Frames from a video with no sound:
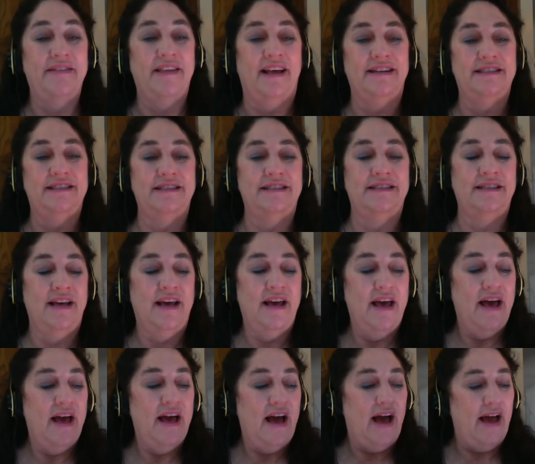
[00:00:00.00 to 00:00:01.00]
that.
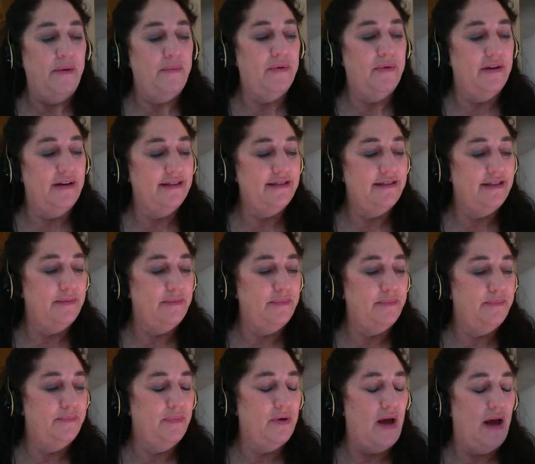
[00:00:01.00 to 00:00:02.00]
I wanted
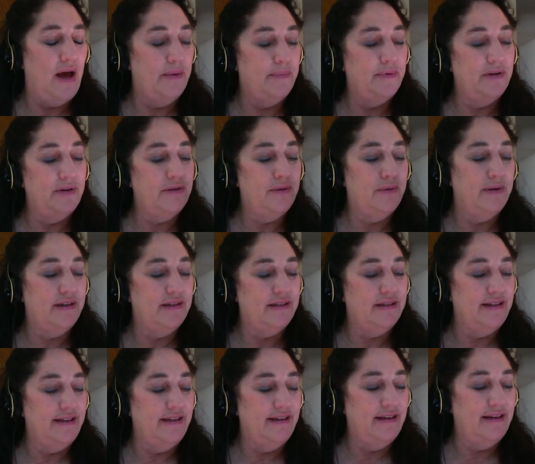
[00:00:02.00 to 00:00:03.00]
to real
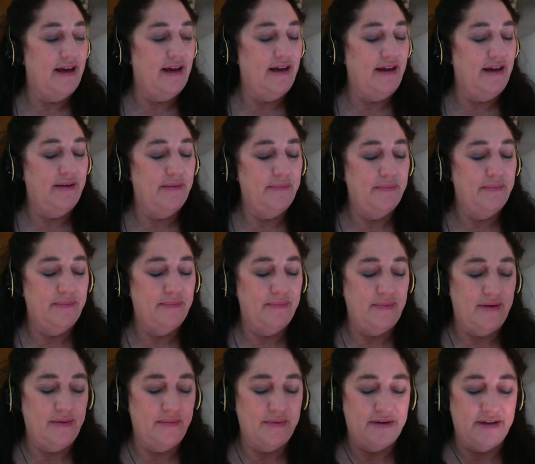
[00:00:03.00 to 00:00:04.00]
quickly.
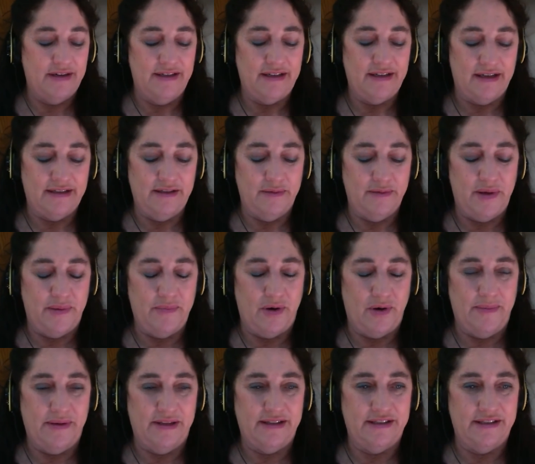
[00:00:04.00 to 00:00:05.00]
We're going to talk a little bit more
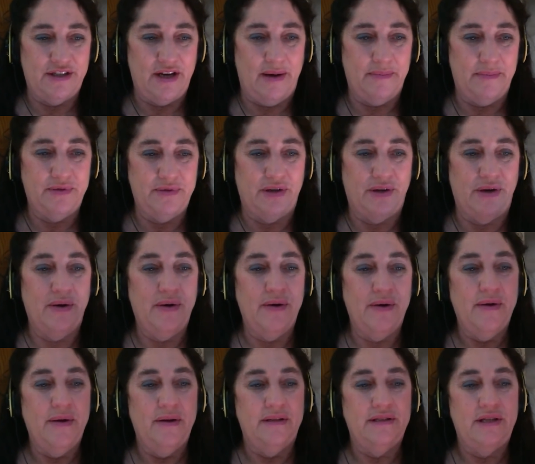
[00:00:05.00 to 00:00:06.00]
about the chapter.
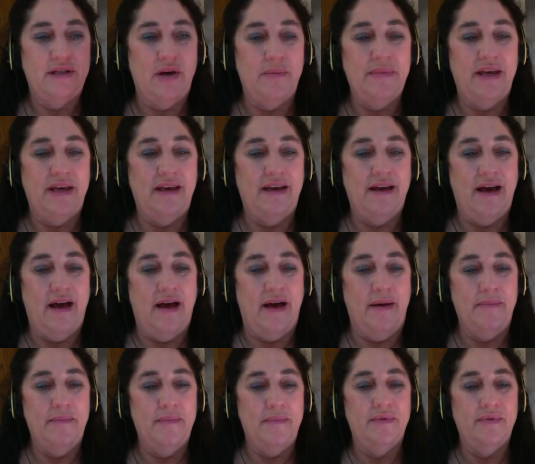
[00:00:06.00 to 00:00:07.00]
Tell me
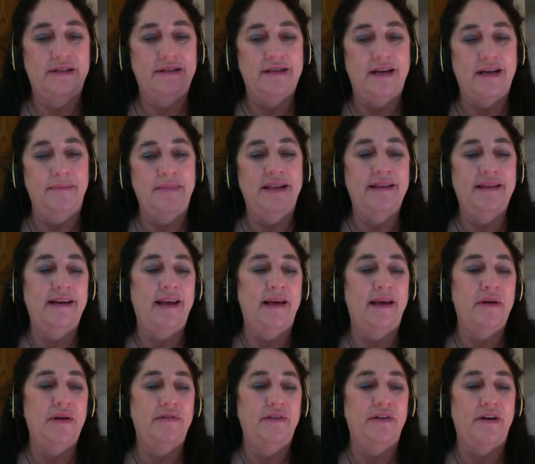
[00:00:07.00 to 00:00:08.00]
the name
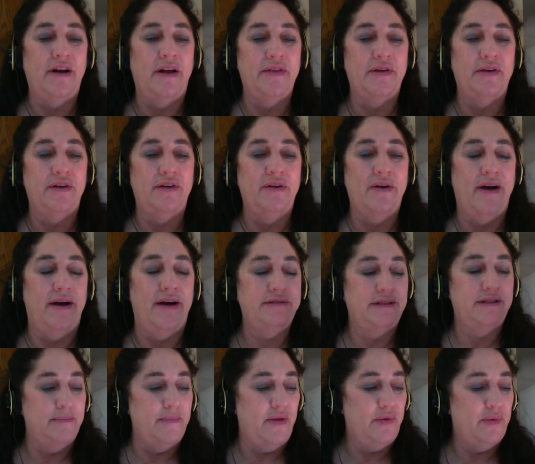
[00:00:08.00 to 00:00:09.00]
of your other. You have
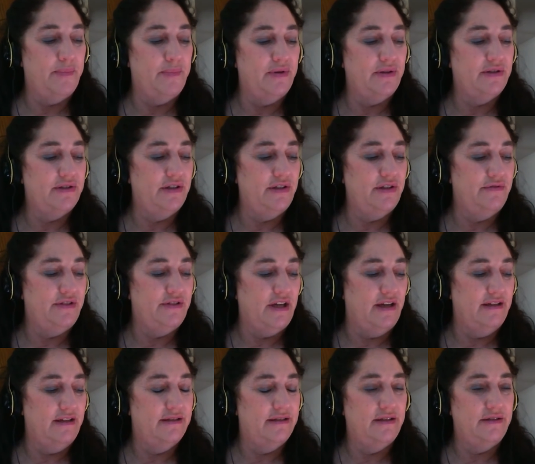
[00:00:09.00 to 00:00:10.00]
some other books that you've
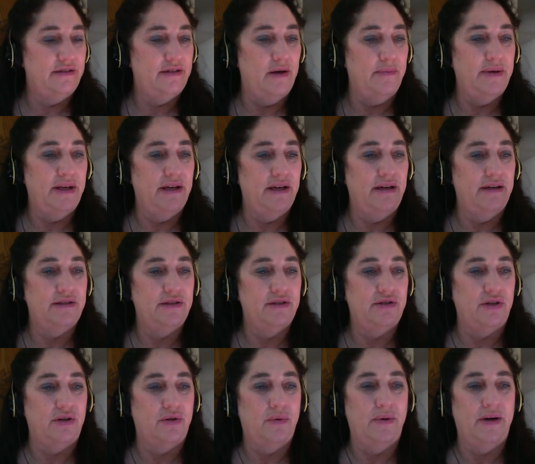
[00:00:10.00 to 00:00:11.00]
done. So tell me just
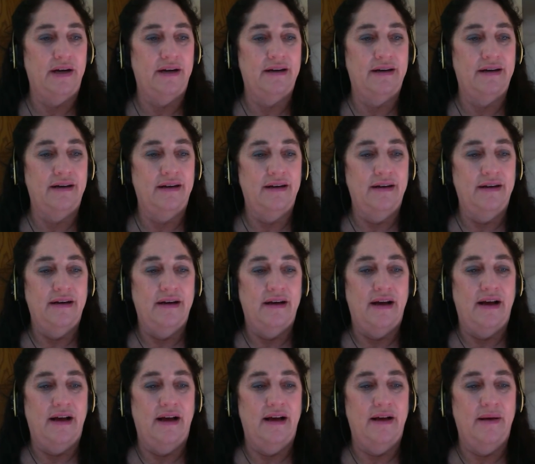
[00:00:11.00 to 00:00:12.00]
a quick.
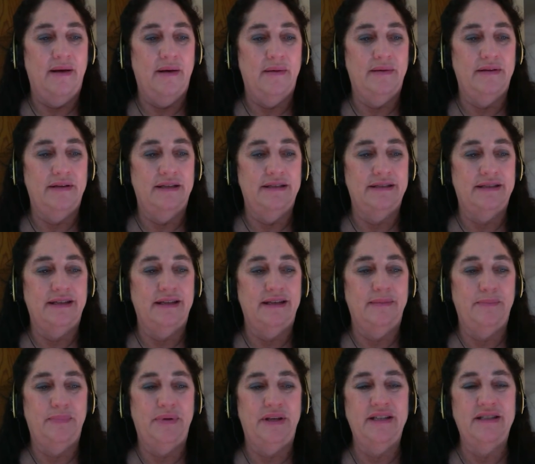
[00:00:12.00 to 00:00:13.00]
Is
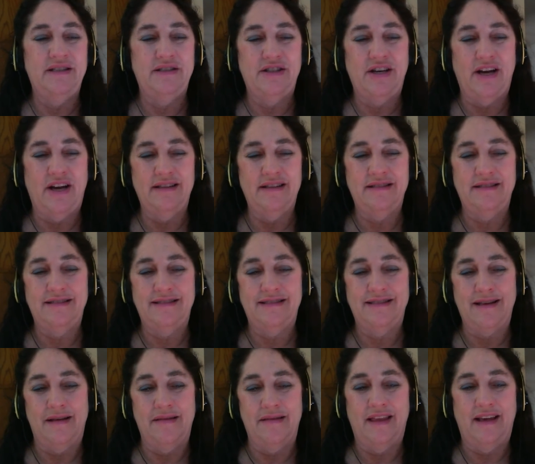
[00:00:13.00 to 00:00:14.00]
it Peace Chest?
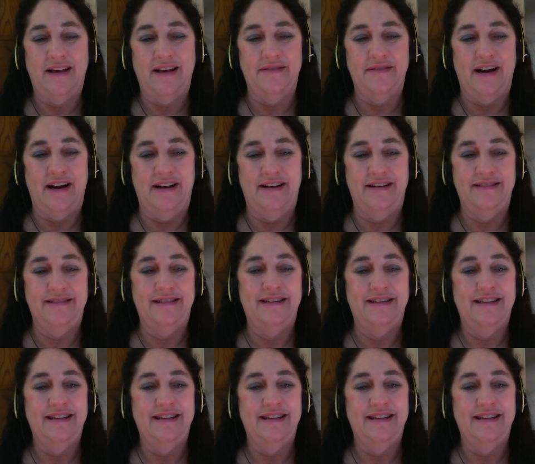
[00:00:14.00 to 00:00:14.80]
Something around.